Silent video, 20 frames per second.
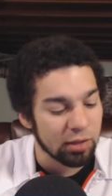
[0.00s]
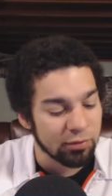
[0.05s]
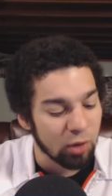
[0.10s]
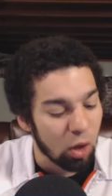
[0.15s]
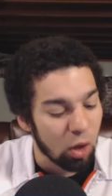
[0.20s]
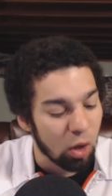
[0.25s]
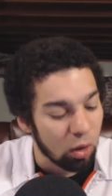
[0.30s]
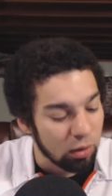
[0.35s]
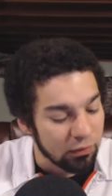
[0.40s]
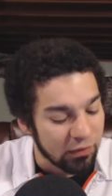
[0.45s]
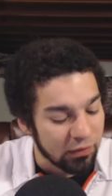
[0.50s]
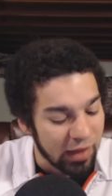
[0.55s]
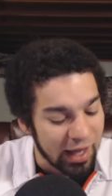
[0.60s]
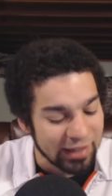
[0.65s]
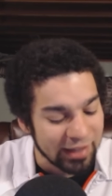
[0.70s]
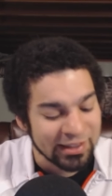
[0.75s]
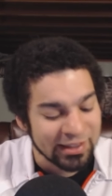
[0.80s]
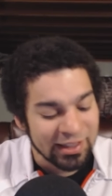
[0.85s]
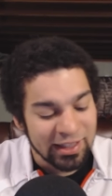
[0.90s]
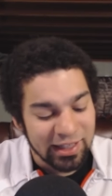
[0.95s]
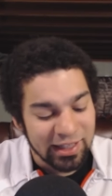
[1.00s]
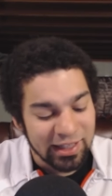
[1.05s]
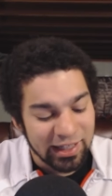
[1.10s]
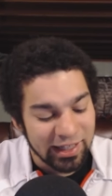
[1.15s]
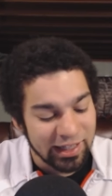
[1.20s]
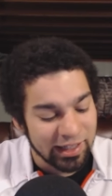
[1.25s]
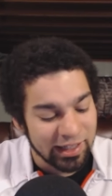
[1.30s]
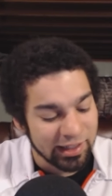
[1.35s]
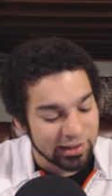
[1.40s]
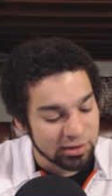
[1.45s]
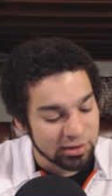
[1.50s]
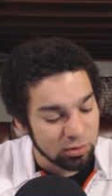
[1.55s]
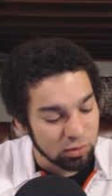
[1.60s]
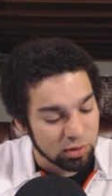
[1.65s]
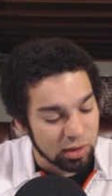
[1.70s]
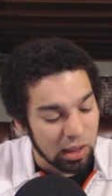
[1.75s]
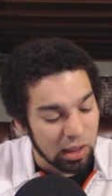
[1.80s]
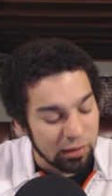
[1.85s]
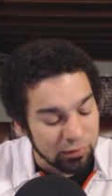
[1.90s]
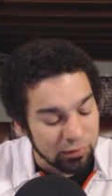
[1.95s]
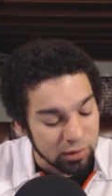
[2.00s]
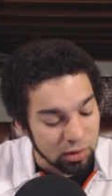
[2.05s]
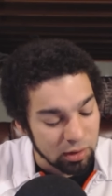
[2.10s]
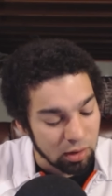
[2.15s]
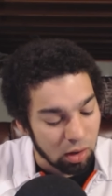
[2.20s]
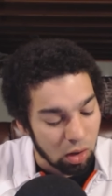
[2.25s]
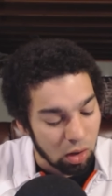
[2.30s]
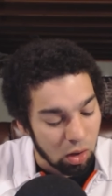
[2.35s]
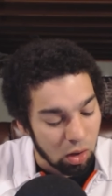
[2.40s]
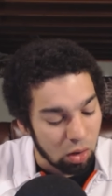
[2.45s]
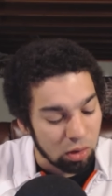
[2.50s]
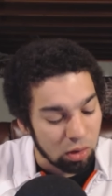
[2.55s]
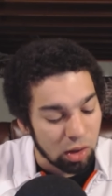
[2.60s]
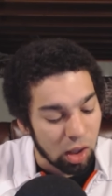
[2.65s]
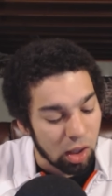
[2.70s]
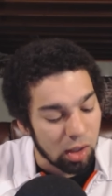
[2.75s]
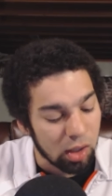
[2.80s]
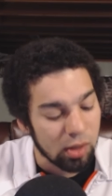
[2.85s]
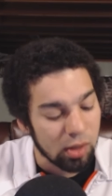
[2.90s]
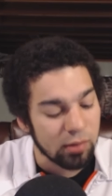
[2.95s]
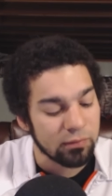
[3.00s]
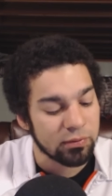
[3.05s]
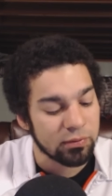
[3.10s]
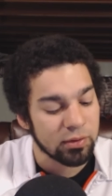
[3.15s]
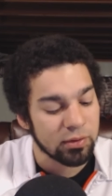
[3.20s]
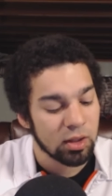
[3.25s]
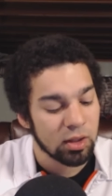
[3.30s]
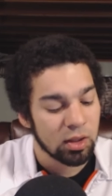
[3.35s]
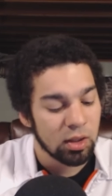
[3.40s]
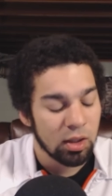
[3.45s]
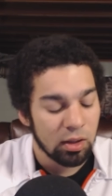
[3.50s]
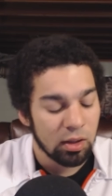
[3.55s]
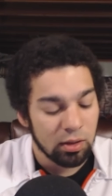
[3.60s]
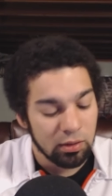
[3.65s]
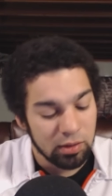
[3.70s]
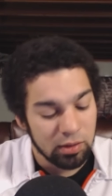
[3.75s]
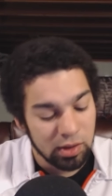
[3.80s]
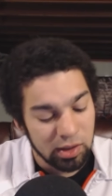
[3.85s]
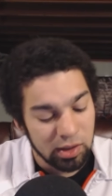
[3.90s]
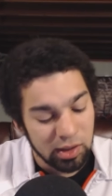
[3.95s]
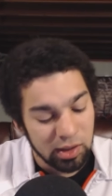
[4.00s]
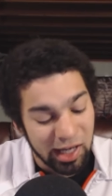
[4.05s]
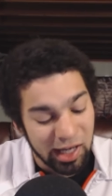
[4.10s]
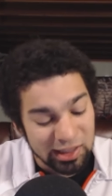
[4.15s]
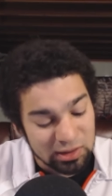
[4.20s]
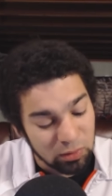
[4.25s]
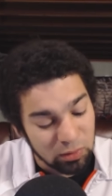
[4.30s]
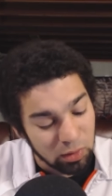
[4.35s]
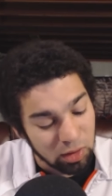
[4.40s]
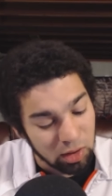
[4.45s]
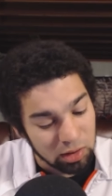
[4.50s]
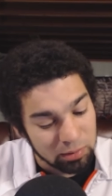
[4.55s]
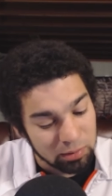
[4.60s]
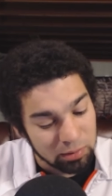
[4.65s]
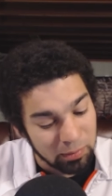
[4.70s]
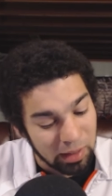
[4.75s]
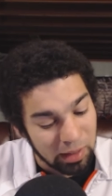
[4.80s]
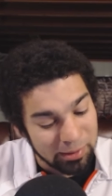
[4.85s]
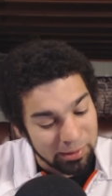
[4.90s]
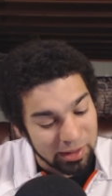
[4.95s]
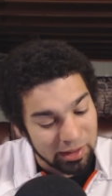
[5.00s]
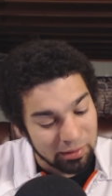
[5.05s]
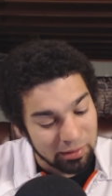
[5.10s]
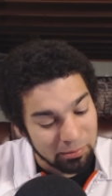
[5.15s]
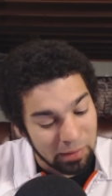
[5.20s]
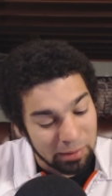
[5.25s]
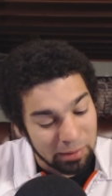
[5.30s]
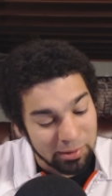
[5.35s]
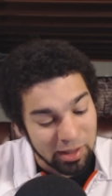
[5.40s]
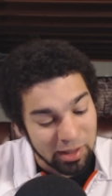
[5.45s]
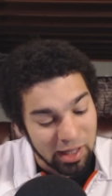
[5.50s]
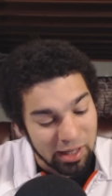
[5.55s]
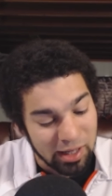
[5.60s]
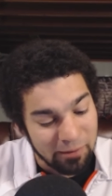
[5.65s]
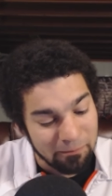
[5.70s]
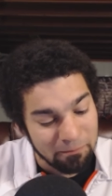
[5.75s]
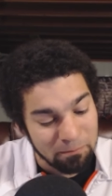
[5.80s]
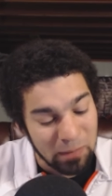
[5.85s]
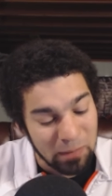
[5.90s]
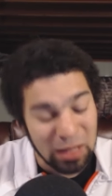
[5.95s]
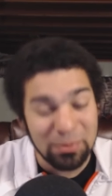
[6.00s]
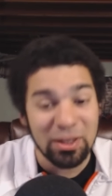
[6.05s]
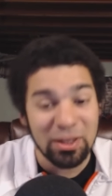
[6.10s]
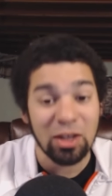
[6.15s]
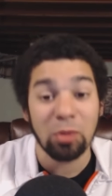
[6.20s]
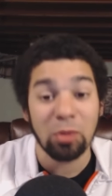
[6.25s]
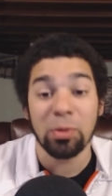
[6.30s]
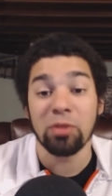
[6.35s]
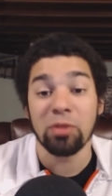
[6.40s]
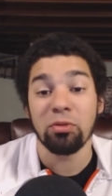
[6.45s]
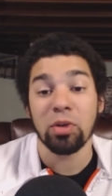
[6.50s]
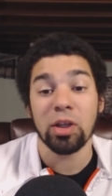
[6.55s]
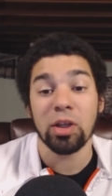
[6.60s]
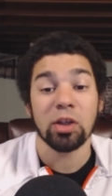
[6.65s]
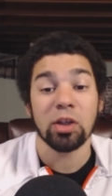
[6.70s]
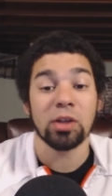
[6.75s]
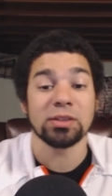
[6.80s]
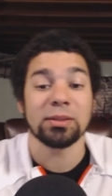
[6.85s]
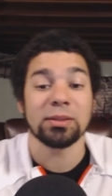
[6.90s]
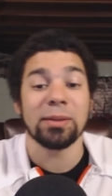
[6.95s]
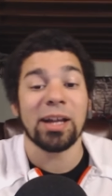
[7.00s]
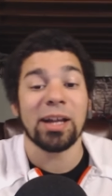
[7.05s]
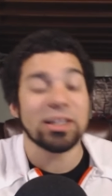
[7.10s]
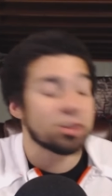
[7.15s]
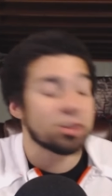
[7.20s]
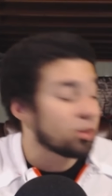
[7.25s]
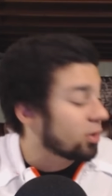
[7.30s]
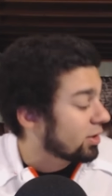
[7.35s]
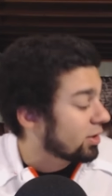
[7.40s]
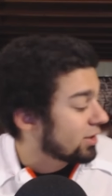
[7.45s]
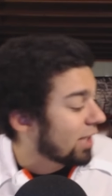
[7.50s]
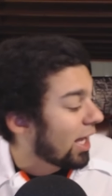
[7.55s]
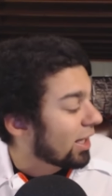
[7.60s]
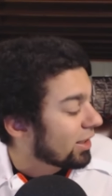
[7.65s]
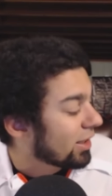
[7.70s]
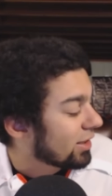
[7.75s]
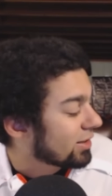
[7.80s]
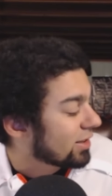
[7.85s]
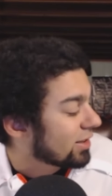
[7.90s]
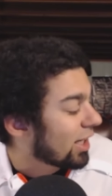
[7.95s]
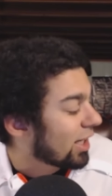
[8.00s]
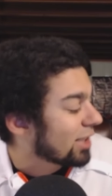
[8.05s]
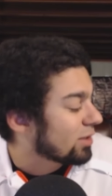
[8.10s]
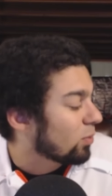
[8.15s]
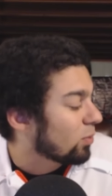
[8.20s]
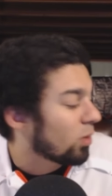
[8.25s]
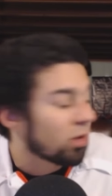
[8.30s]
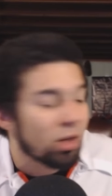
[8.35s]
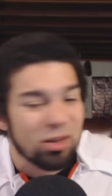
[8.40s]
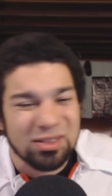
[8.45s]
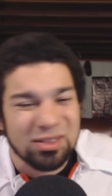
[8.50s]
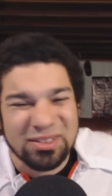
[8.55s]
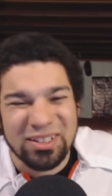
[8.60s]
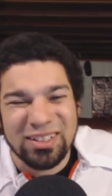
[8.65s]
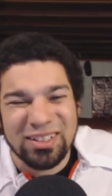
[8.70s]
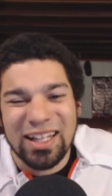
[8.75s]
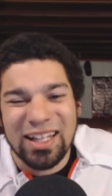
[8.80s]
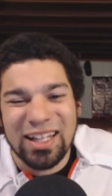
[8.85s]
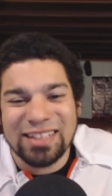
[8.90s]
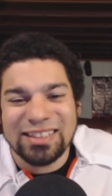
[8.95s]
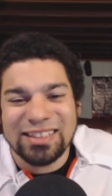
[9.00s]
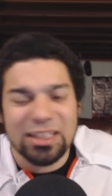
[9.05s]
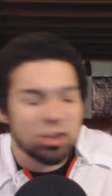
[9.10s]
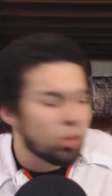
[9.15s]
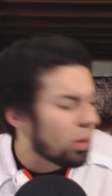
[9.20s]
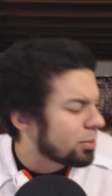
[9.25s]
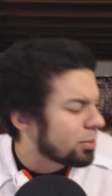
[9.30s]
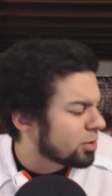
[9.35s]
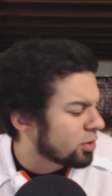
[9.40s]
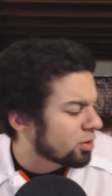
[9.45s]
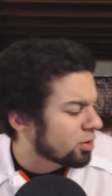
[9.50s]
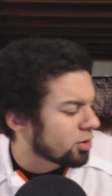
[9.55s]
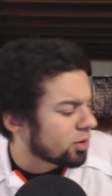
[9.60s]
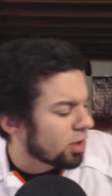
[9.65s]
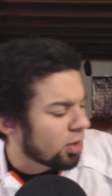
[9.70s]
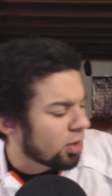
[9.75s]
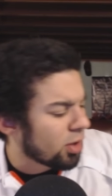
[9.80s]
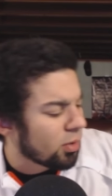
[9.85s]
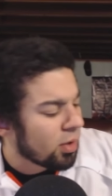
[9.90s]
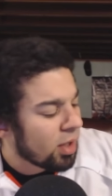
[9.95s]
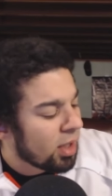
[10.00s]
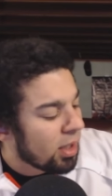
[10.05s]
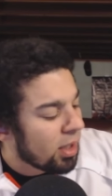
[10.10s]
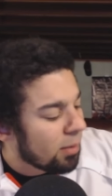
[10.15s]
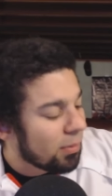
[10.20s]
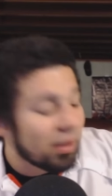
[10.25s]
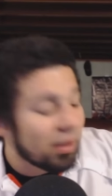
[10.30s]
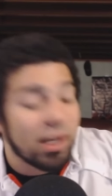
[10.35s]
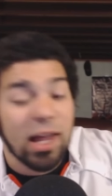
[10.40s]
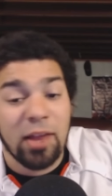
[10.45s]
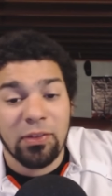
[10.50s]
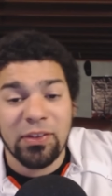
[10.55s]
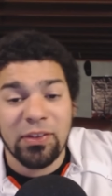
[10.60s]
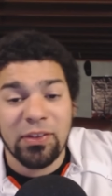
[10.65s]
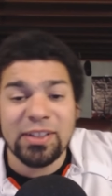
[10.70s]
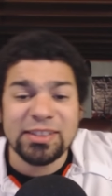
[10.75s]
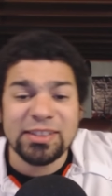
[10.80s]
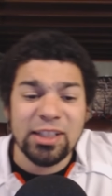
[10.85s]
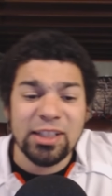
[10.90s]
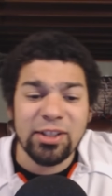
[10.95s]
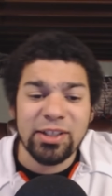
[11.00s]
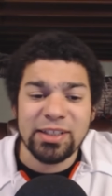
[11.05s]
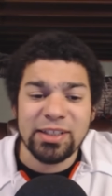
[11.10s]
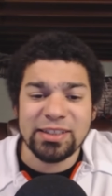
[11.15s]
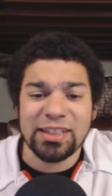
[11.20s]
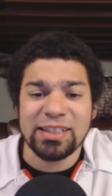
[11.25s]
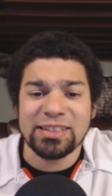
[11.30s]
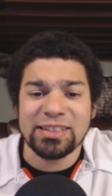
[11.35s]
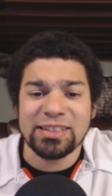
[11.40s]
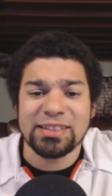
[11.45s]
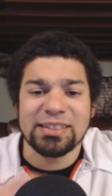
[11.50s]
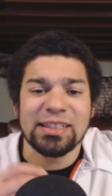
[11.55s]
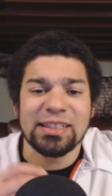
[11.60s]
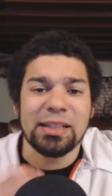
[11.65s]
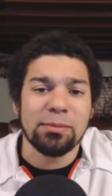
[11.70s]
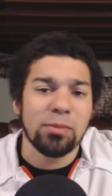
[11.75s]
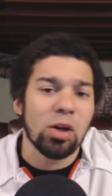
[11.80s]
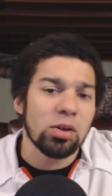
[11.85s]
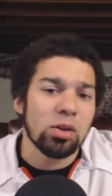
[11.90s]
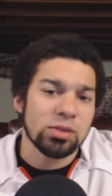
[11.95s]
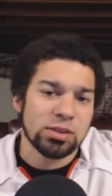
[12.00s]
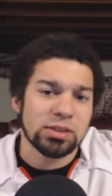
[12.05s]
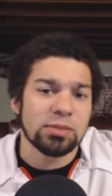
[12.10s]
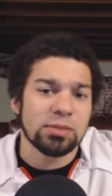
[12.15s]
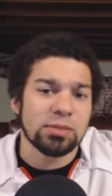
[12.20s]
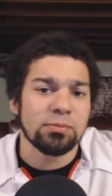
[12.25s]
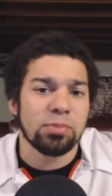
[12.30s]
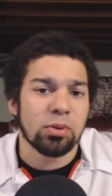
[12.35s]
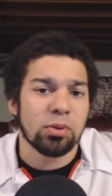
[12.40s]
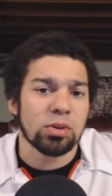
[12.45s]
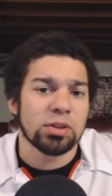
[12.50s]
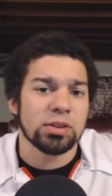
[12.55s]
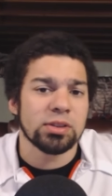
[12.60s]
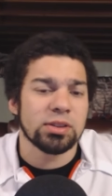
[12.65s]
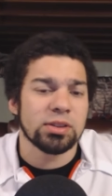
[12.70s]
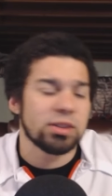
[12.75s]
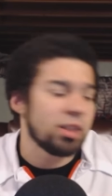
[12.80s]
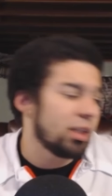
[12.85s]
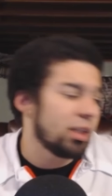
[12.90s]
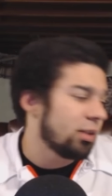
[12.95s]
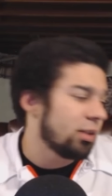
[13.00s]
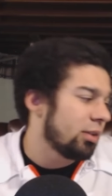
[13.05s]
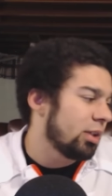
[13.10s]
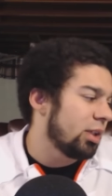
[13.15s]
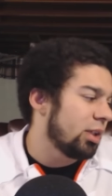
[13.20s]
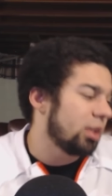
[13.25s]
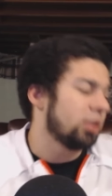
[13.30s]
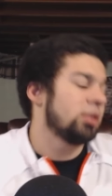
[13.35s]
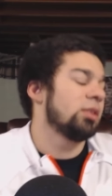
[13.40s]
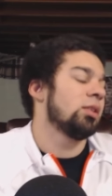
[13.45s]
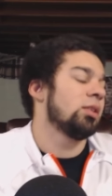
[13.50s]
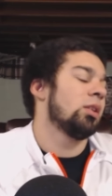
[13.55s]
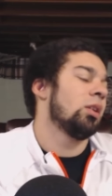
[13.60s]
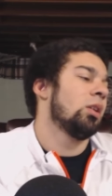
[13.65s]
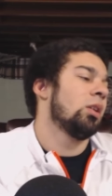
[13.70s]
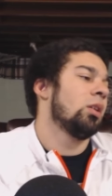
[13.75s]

It'll cover all of that, and we'll cover all of the Eisenwald arc. Maybe, maybe not. Maybe it'll be really close. I'm not sure exactly because the Eisenwald arc lasts like two episodes or so. But now this series is the most important series.